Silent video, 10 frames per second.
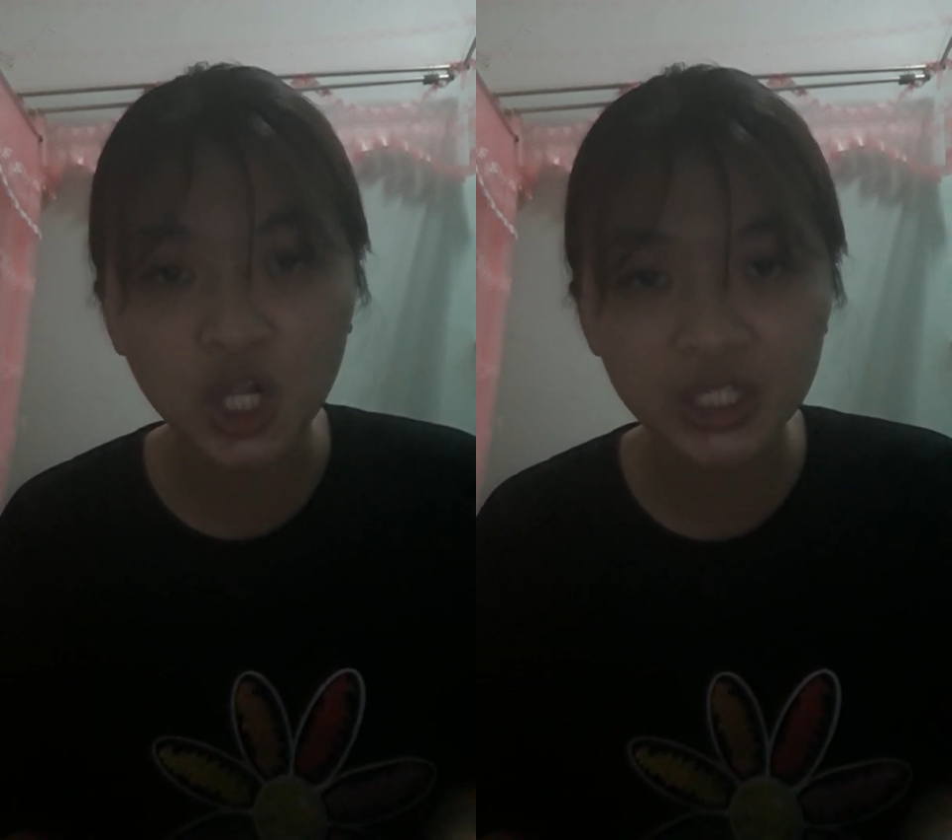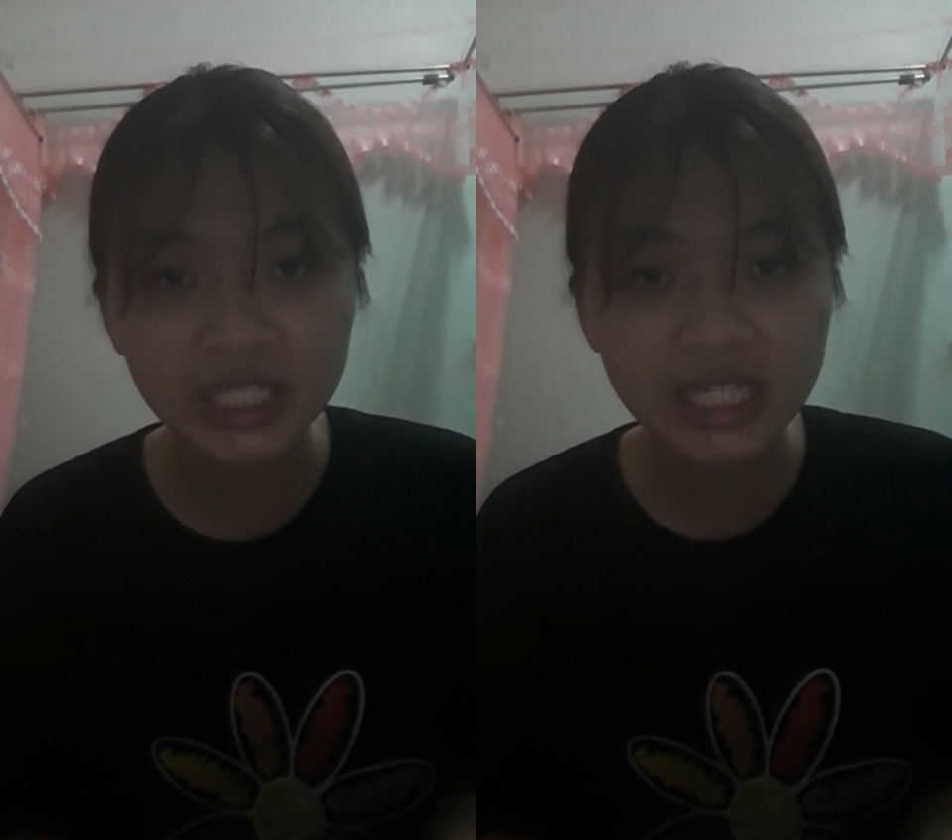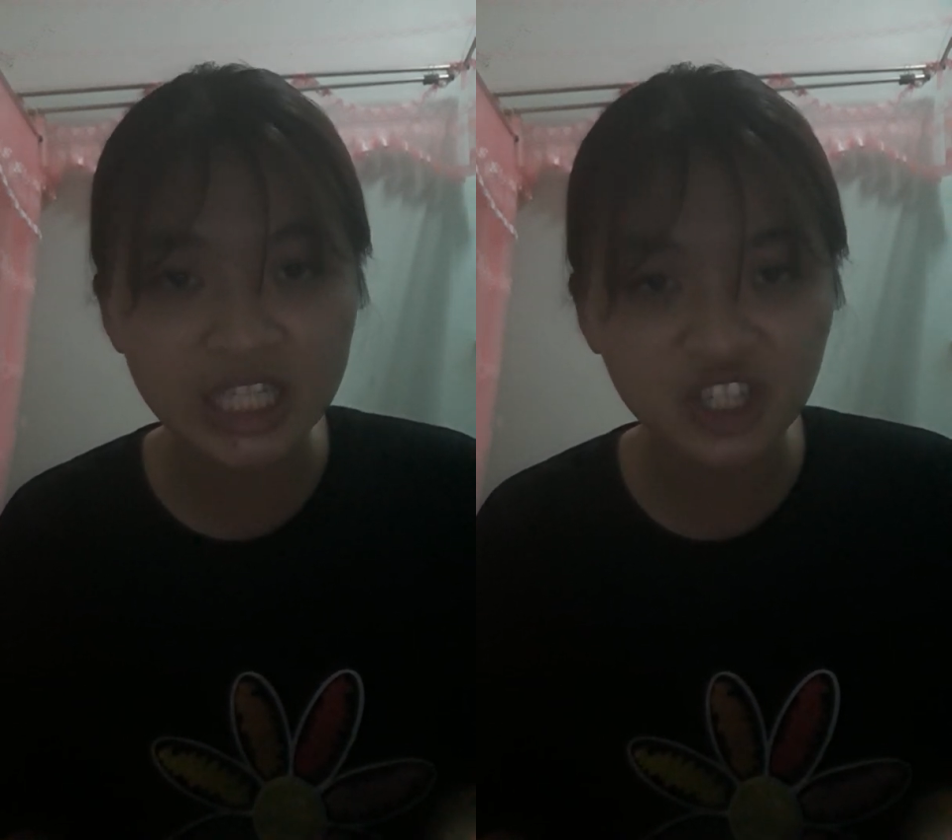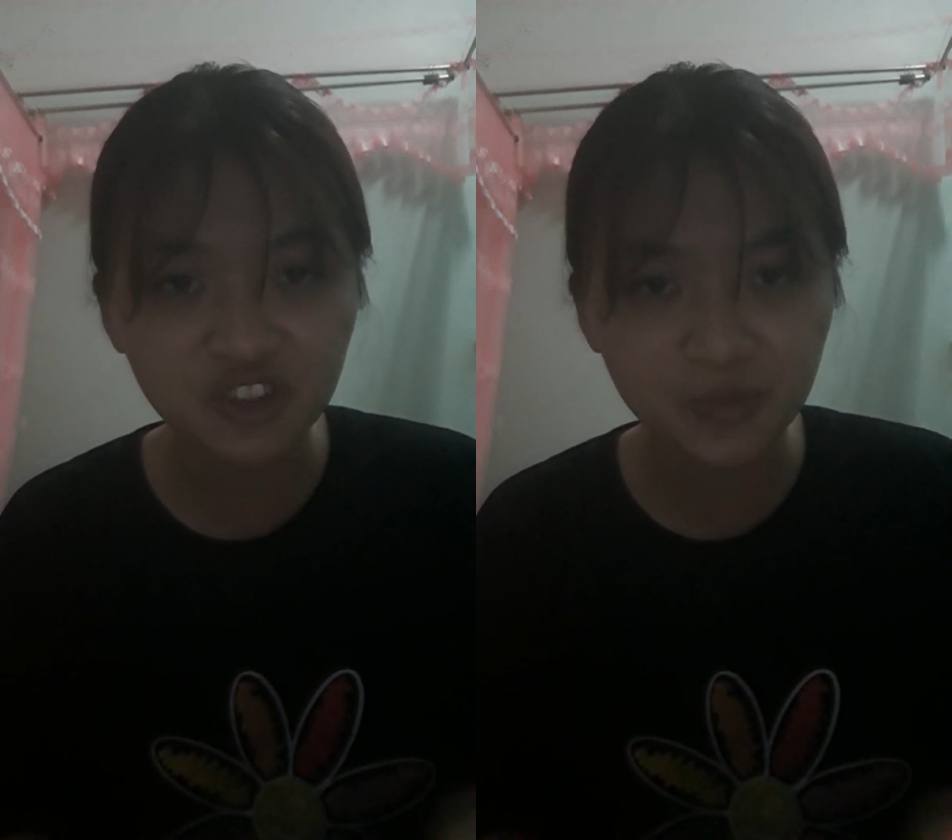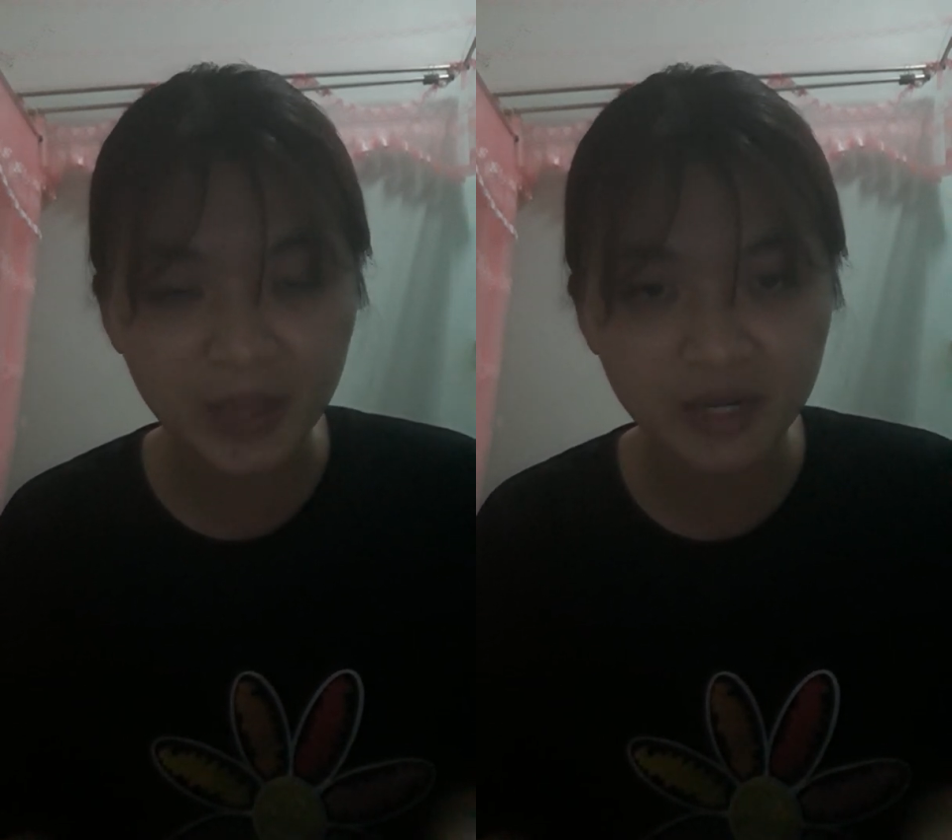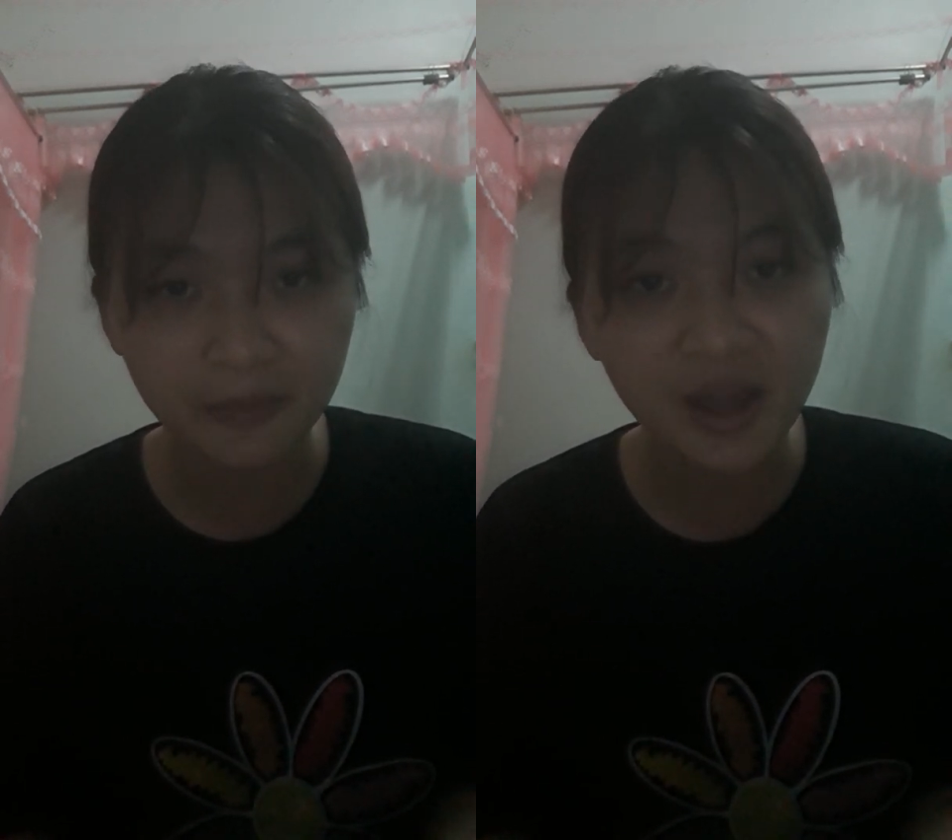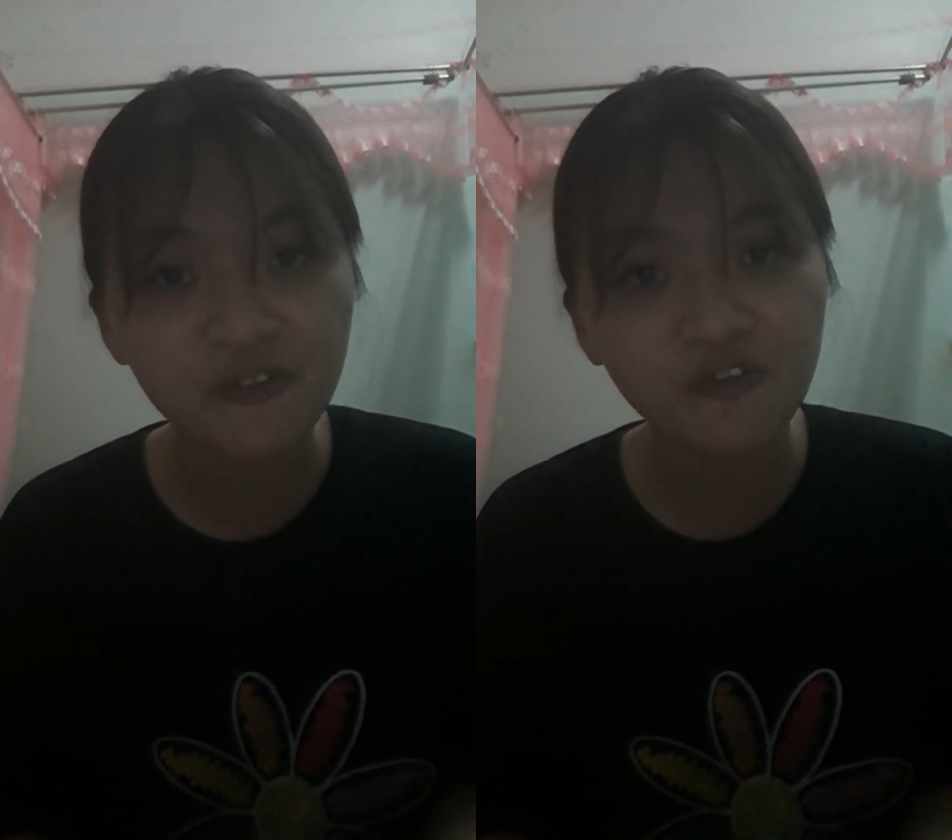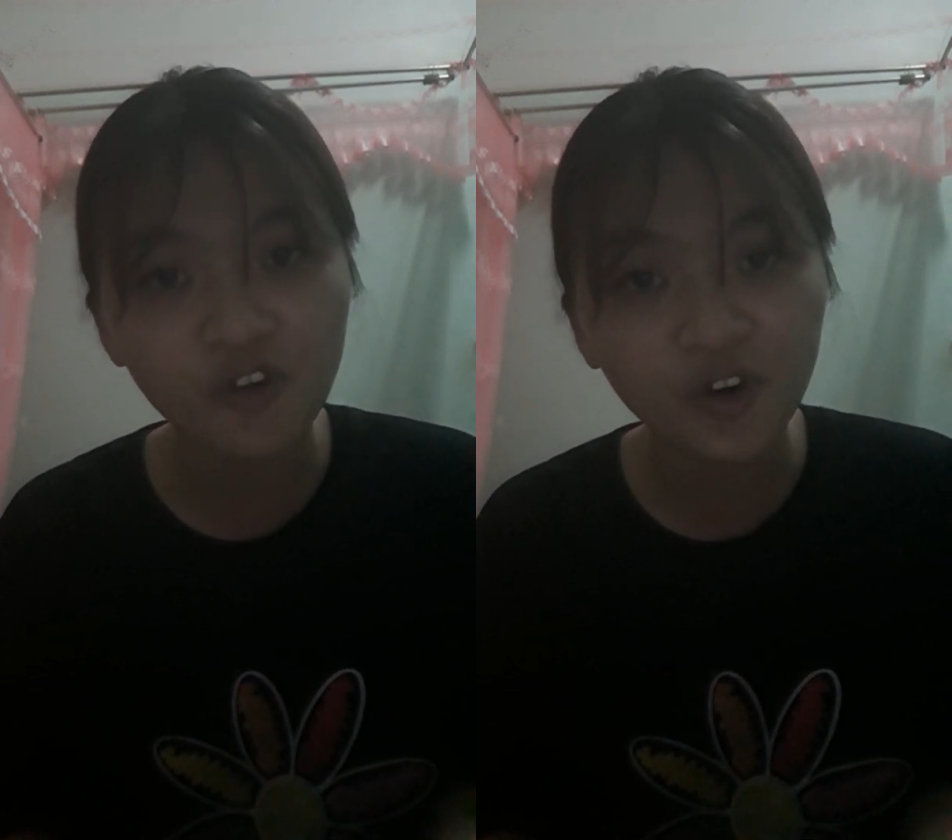only need to spend
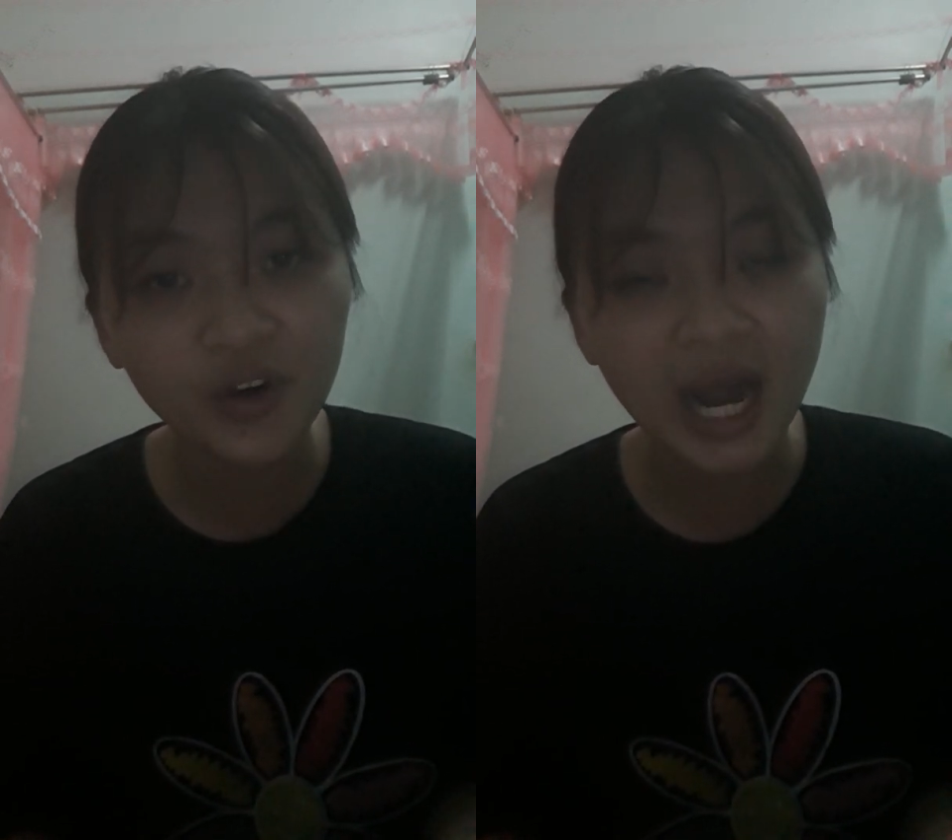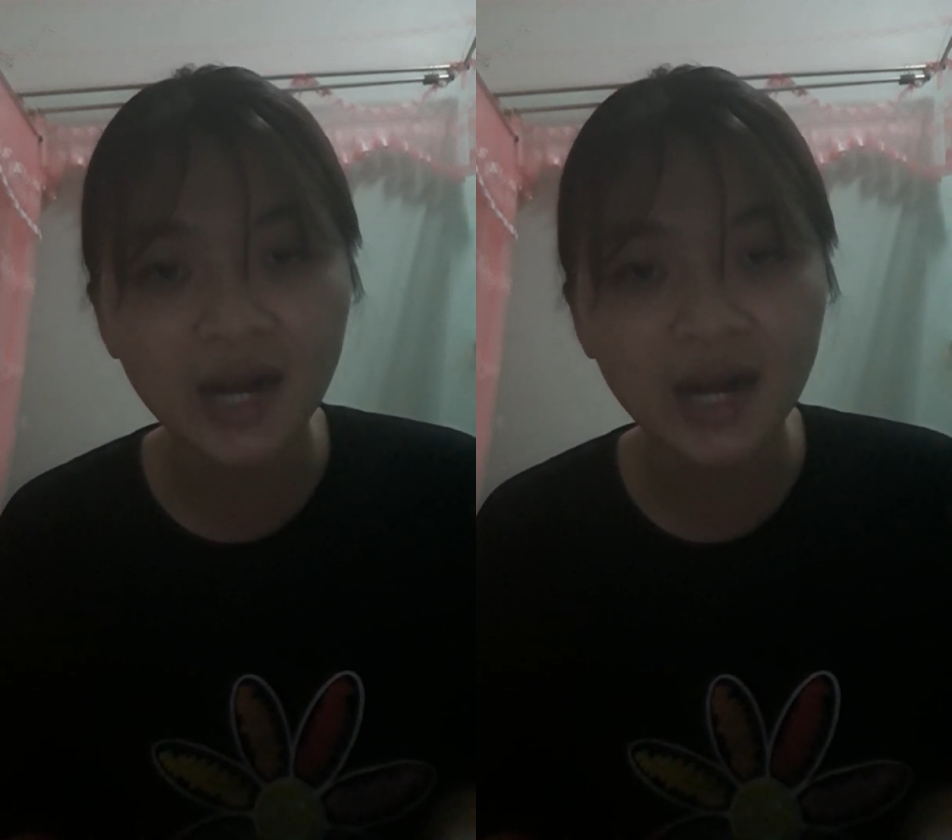about 4